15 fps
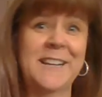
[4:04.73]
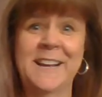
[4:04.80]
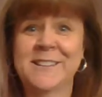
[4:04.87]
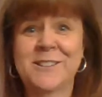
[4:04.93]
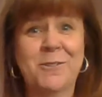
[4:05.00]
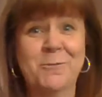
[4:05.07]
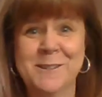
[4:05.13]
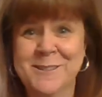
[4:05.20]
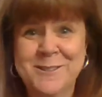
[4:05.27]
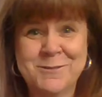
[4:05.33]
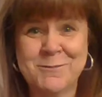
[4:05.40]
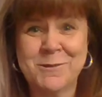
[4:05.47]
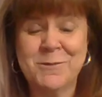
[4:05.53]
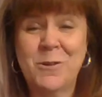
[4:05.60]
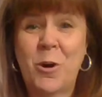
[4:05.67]
that's always
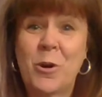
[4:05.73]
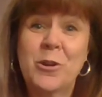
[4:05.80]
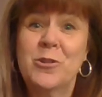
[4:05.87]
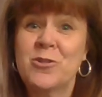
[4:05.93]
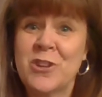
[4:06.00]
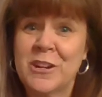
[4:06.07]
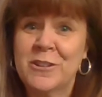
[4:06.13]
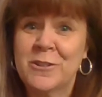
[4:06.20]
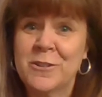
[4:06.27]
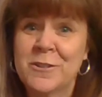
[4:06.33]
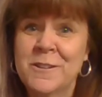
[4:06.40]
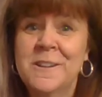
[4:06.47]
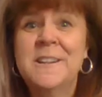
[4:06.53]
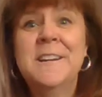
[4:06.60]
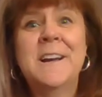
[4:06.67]
true, or your gender,